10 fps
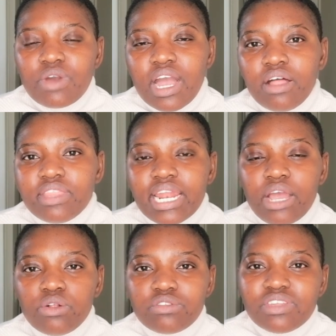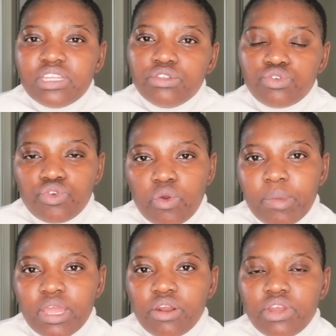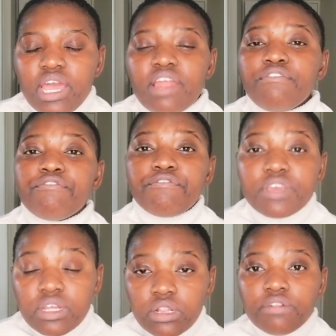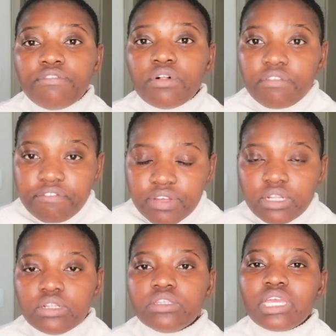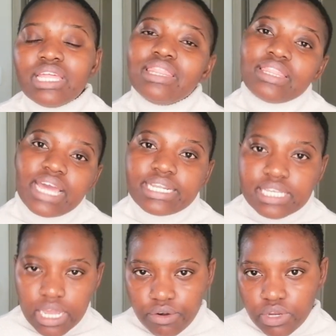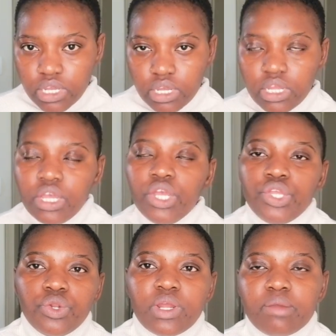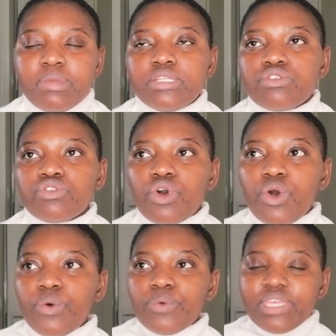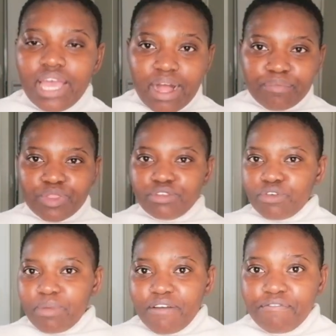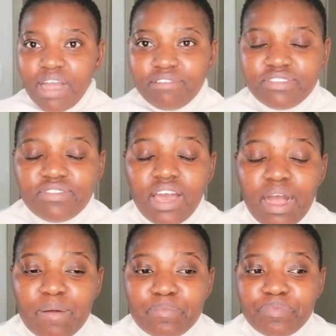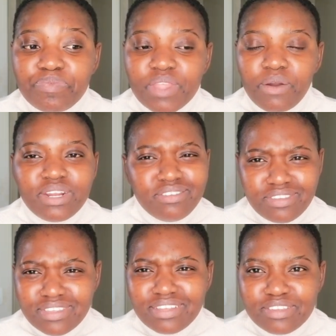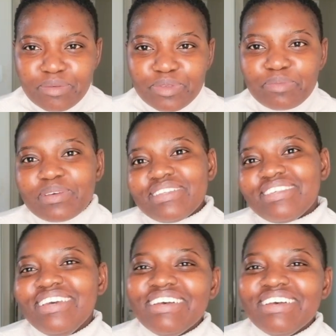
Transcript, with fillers: into account that I also need to grow my career and feel fulfilled in that career. You know what I mean? So yeah, those were my five. Um, I wanted to say tips, but